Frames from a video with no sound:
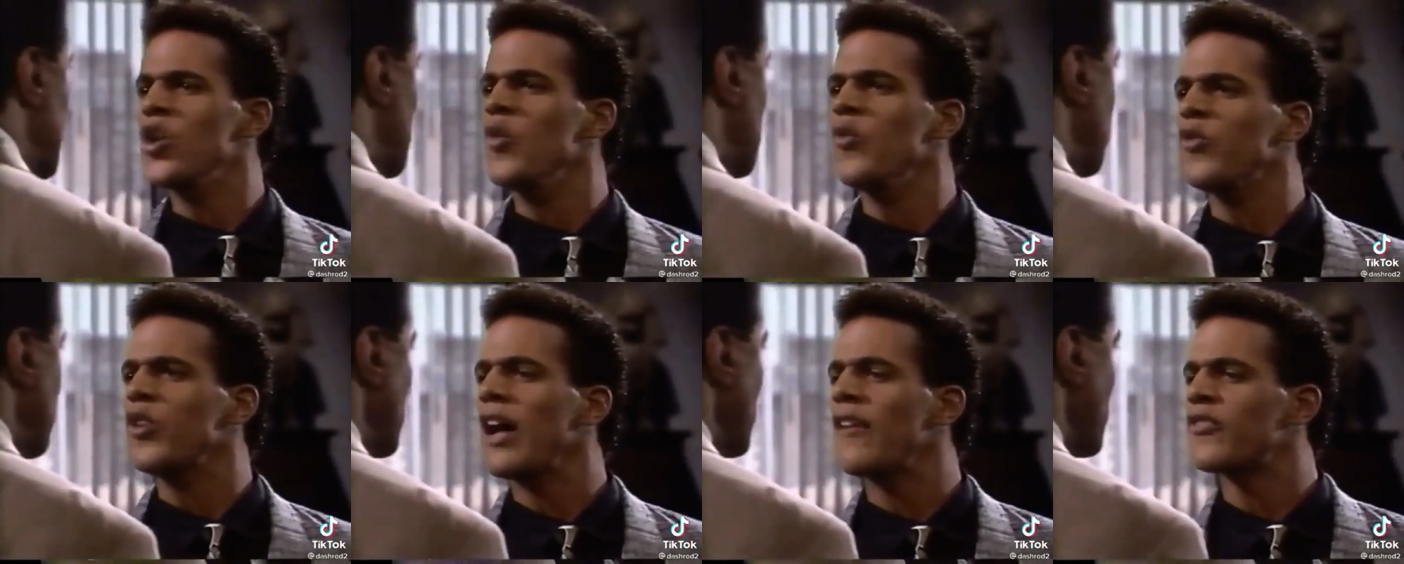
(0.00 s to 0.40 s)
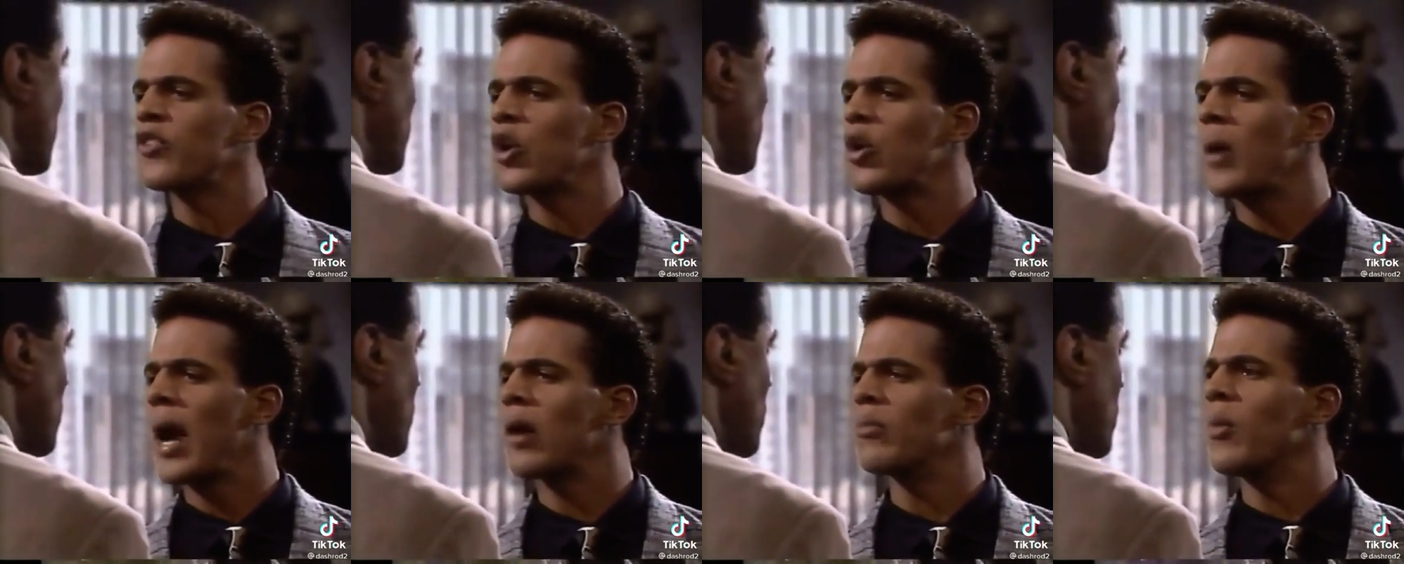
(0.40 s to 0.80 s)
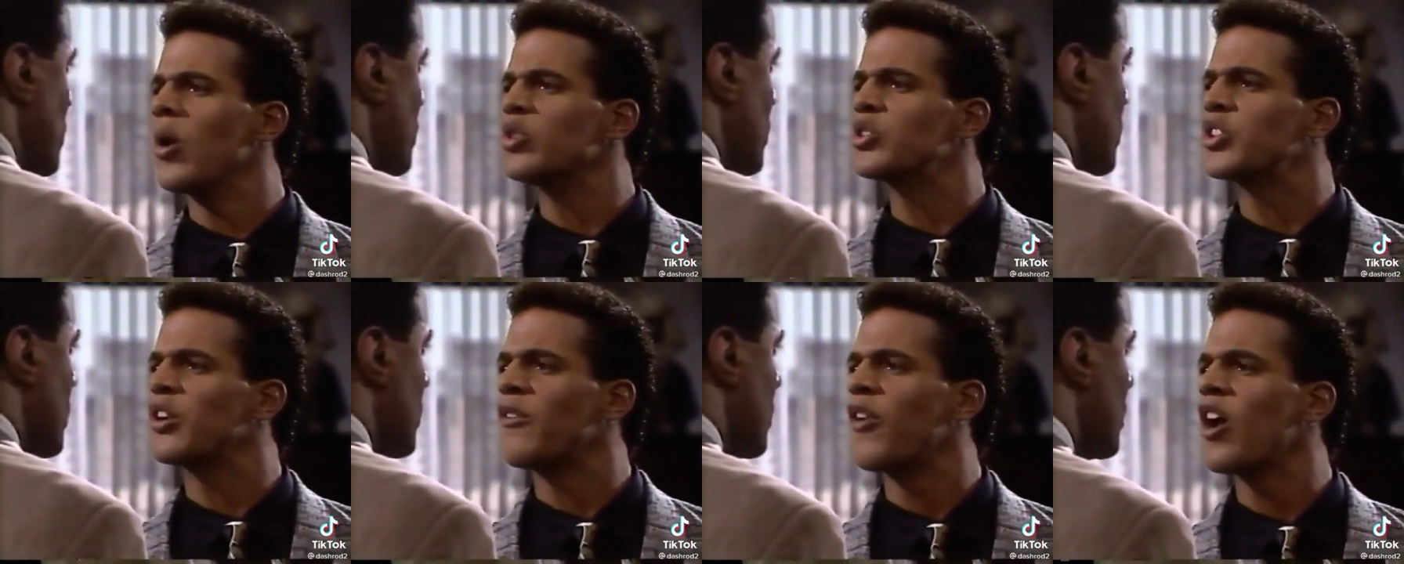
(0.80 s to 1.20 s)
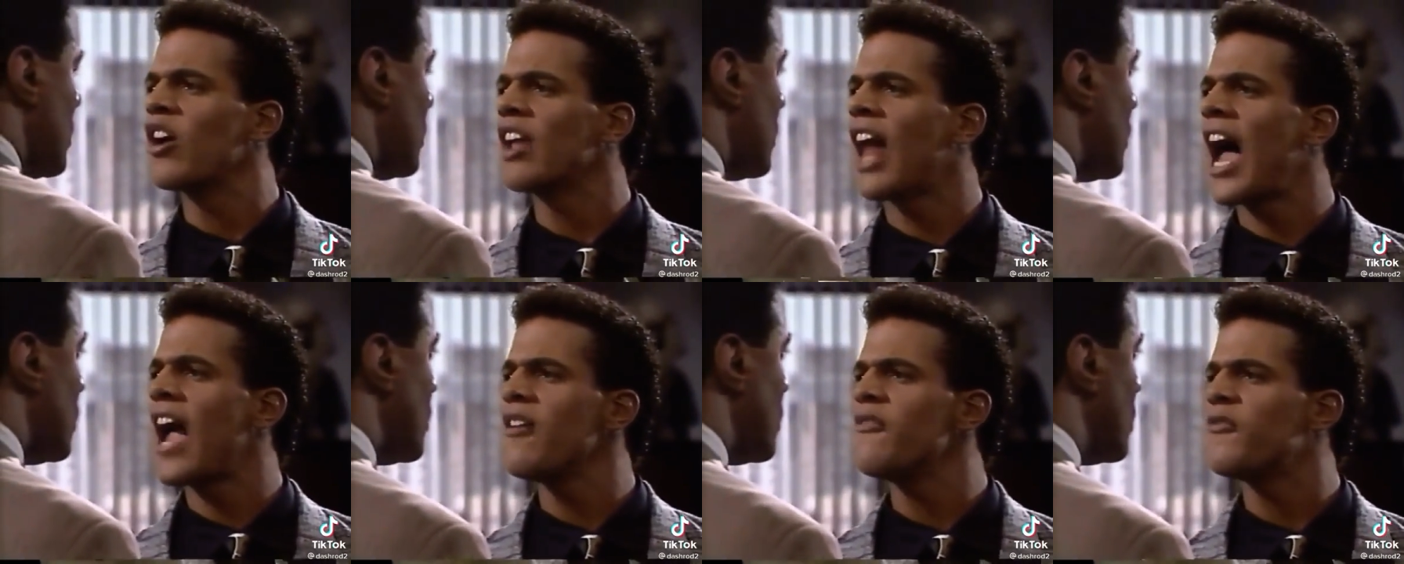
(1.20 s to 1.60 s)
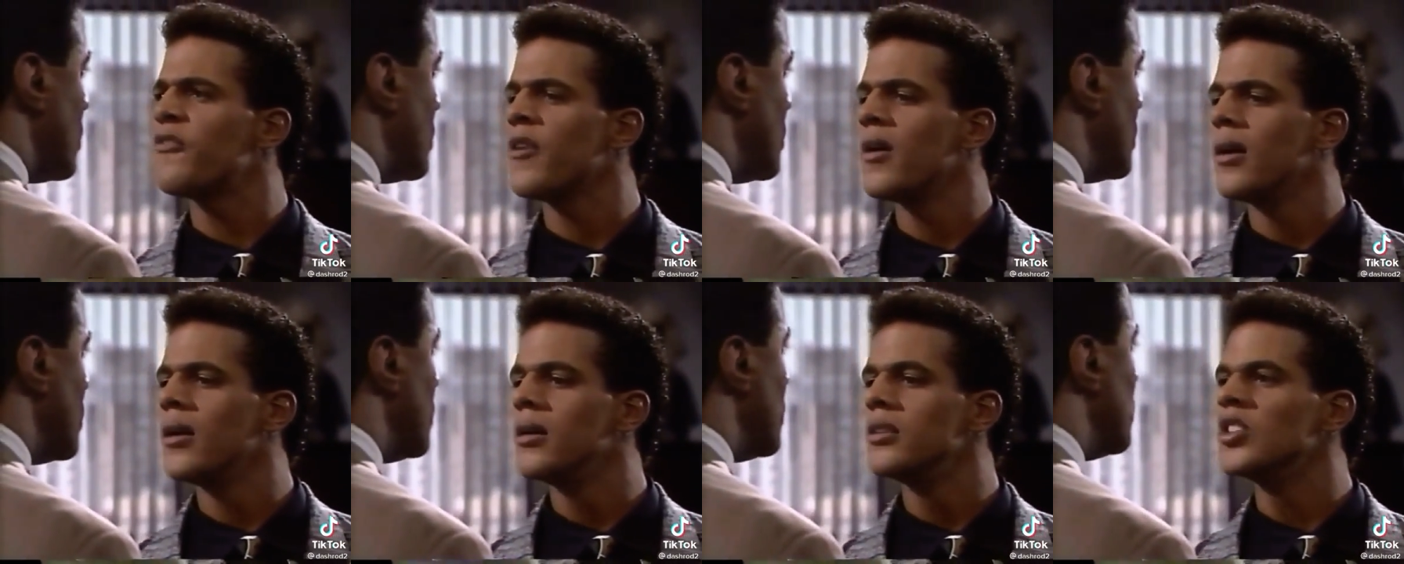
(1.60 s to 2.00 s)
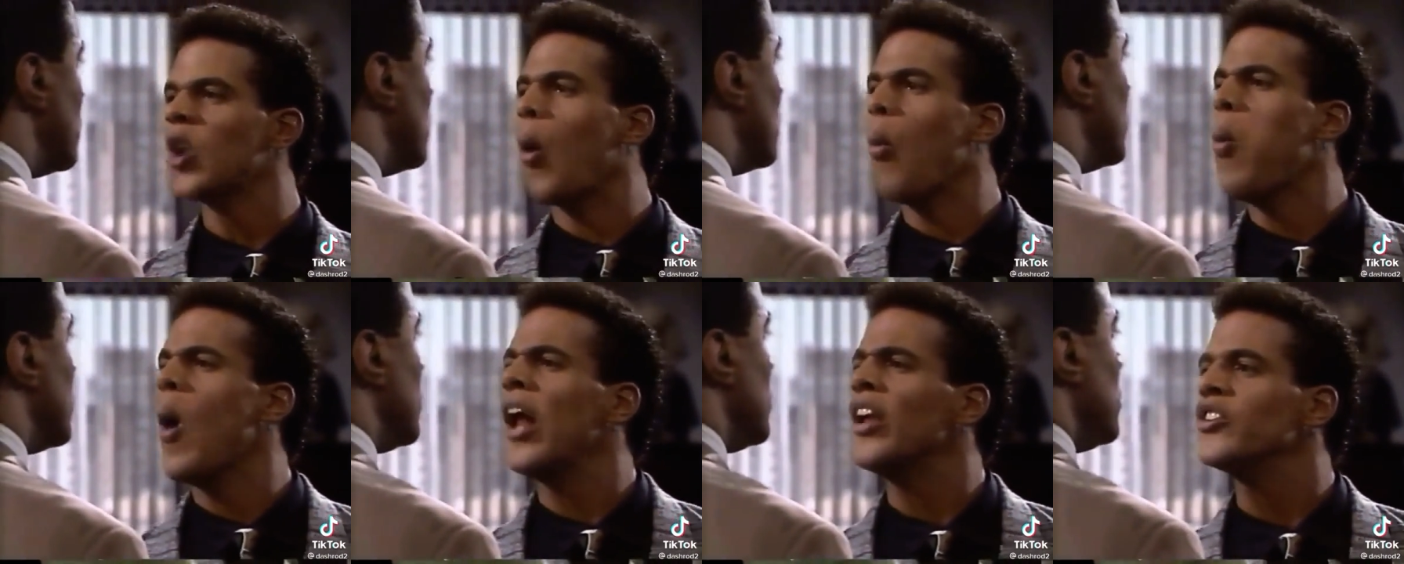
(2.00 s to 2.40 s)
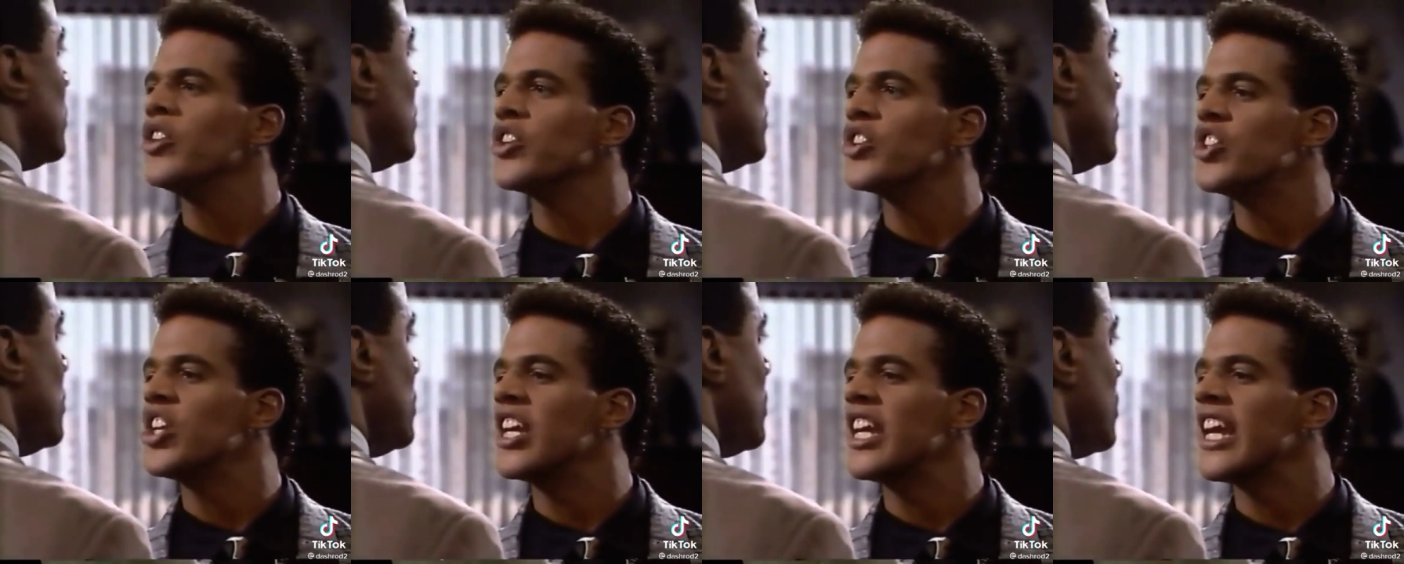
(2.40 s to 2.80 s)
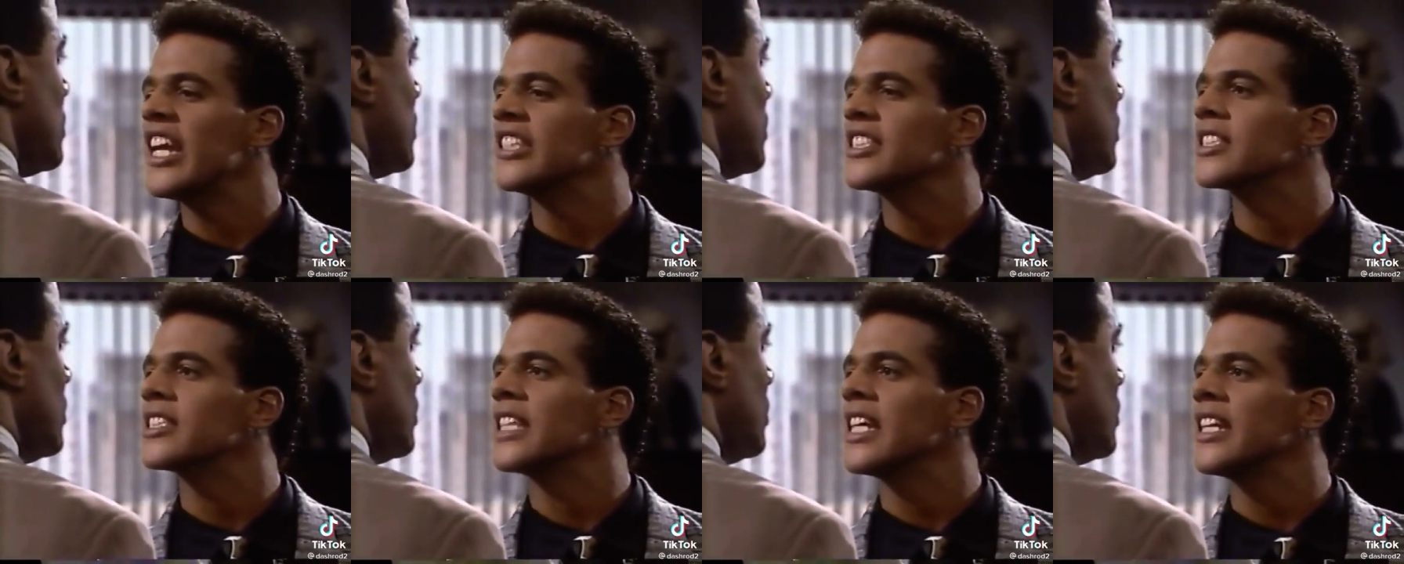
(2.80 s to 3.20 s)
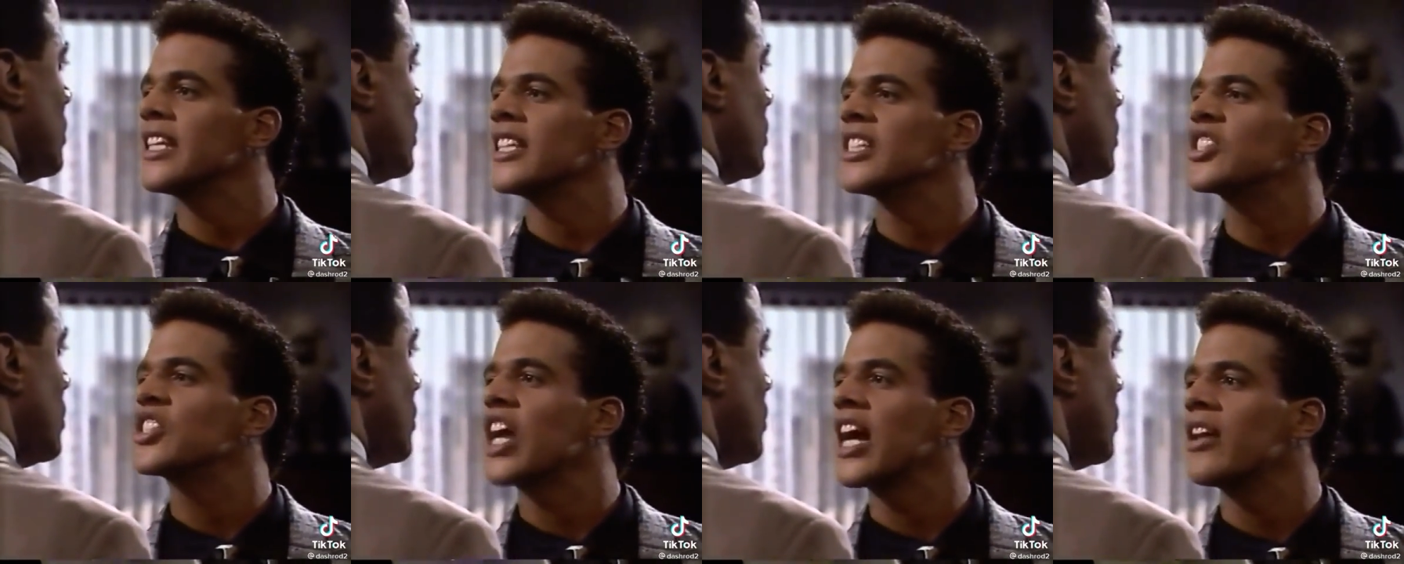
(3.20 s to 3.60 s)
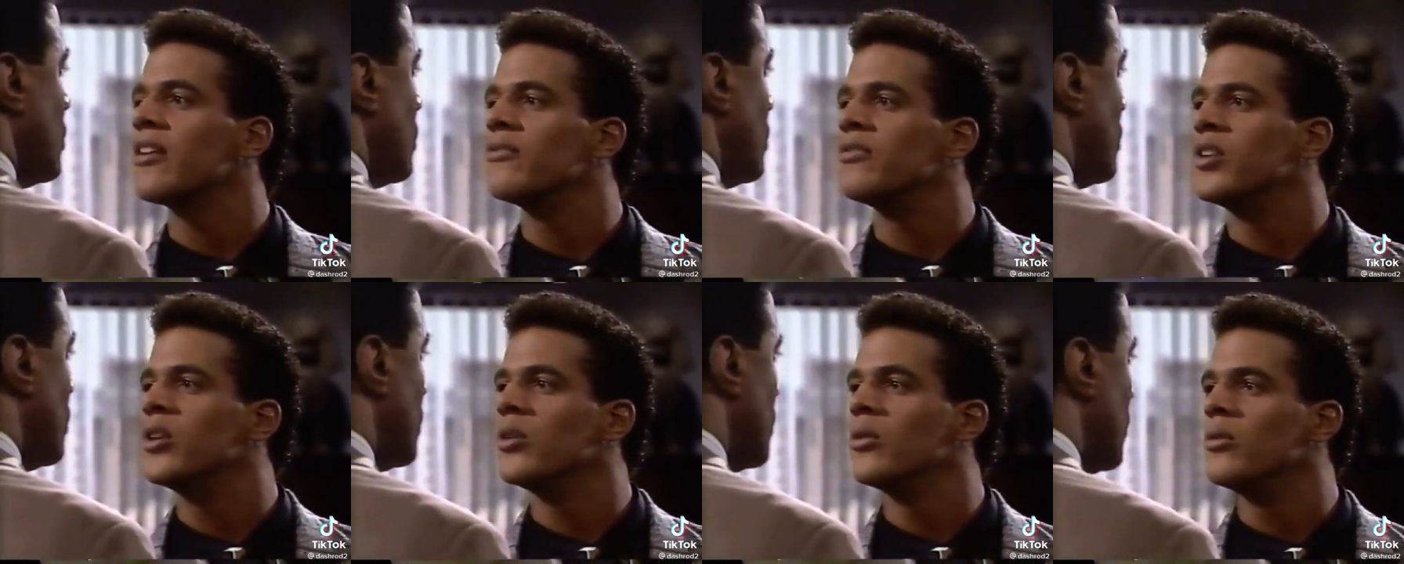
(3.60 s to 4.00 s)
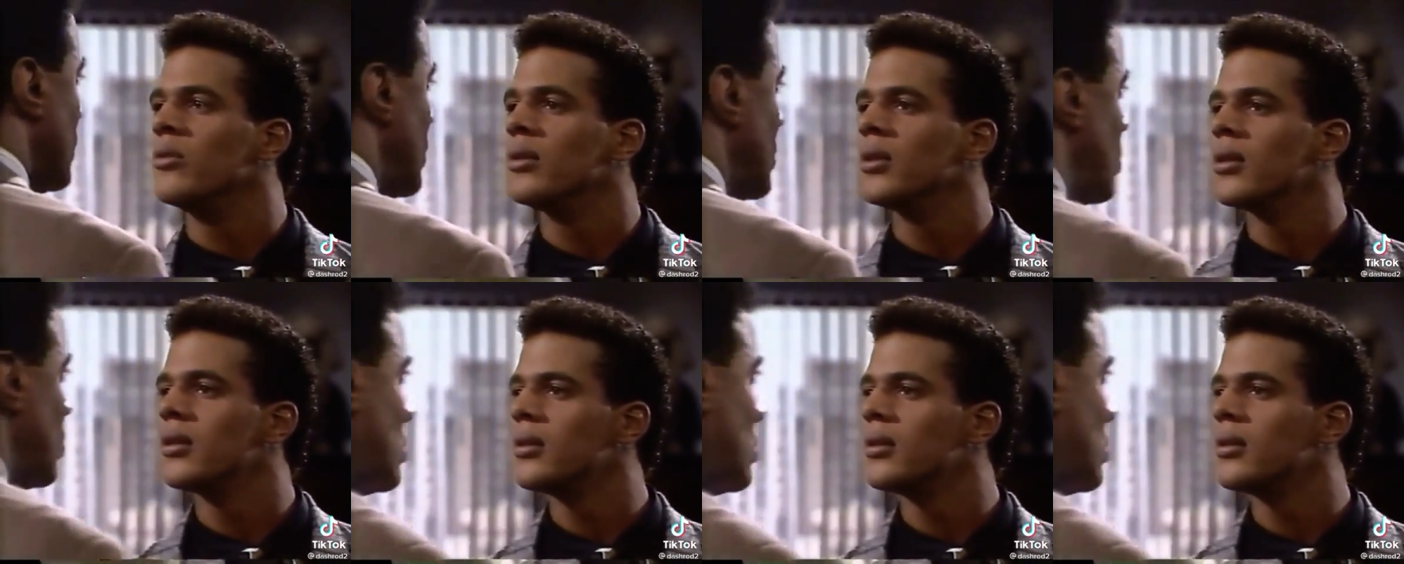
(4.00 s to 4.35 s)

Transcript: you've left her out most of her life, no wonder she can't stand the sight of you.